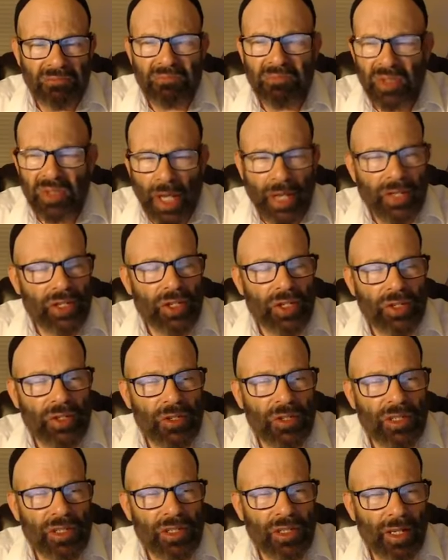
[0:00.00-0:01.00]

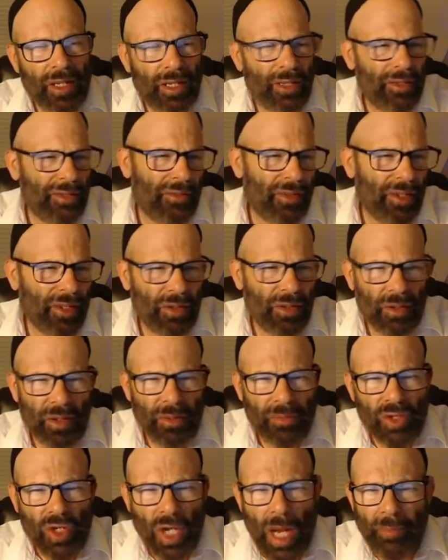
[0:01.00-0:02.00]
sections. I don't know if I call
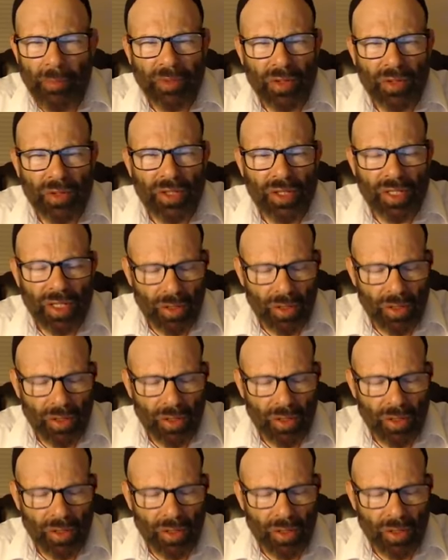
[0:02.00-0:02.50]
them chapters.